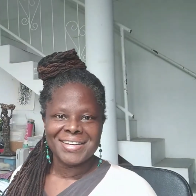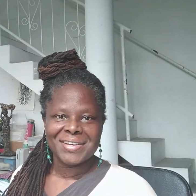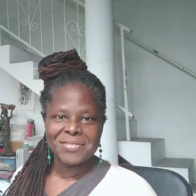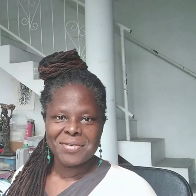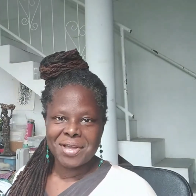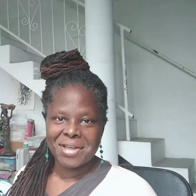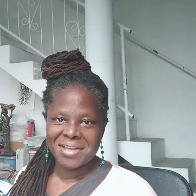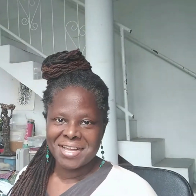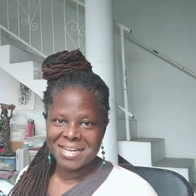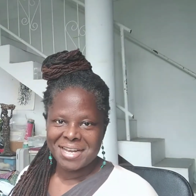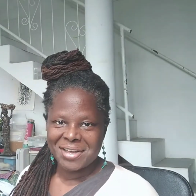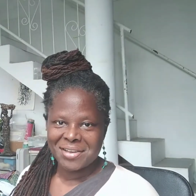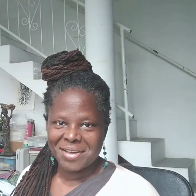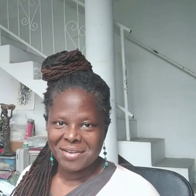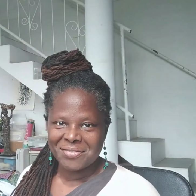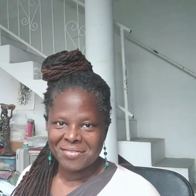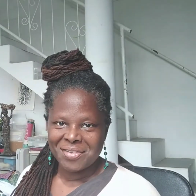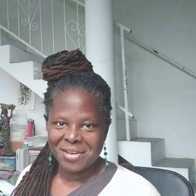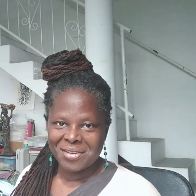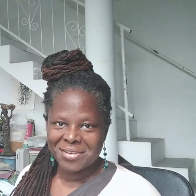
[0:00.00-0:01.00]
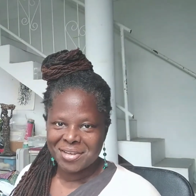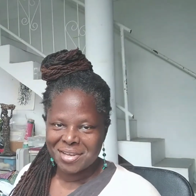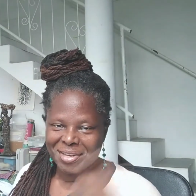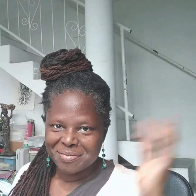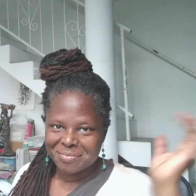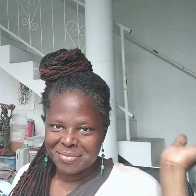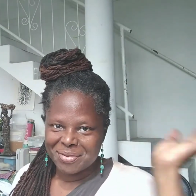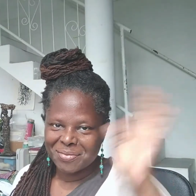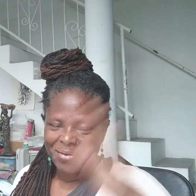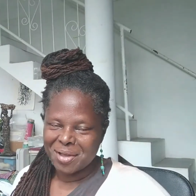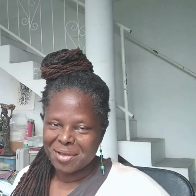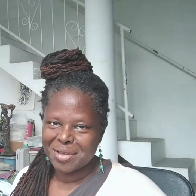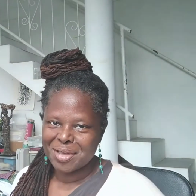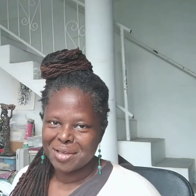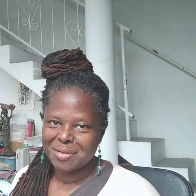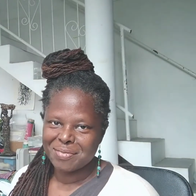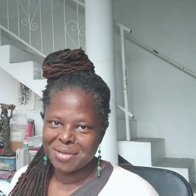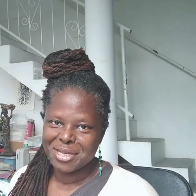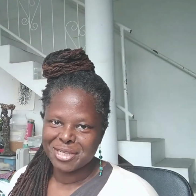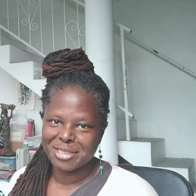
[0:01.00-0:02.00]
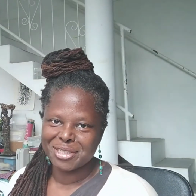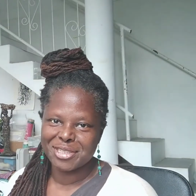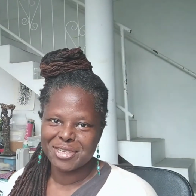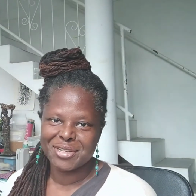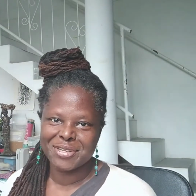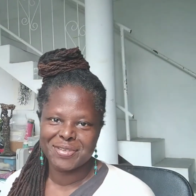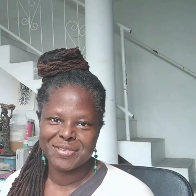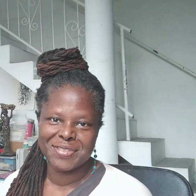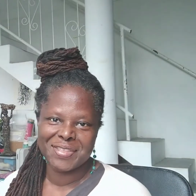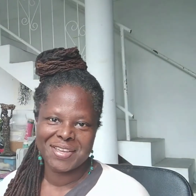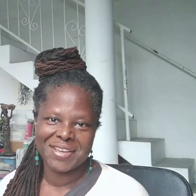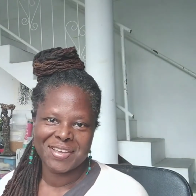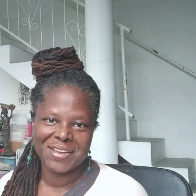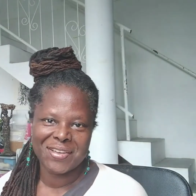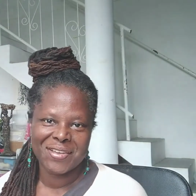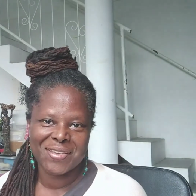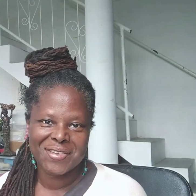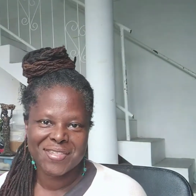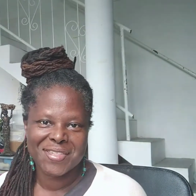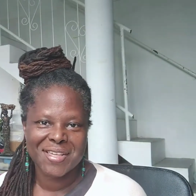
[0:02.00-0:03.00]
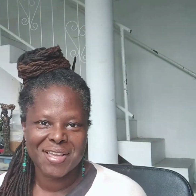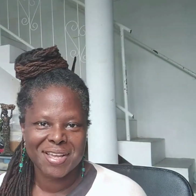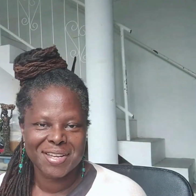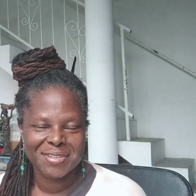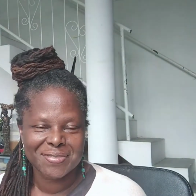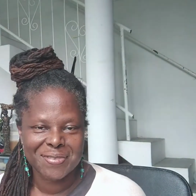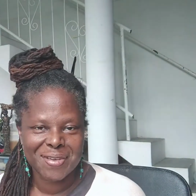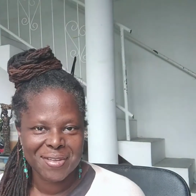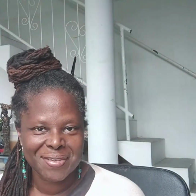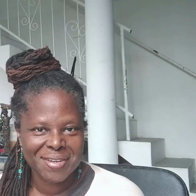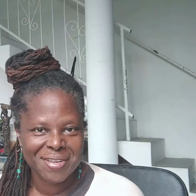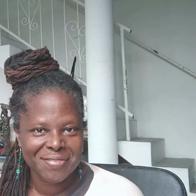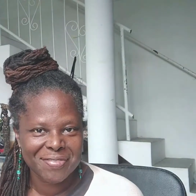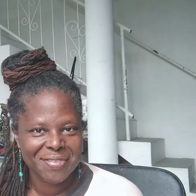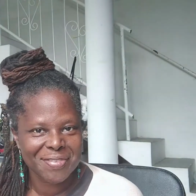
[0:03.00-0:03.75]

Well, hello and welcome. Welcome to the Arts and Wellness.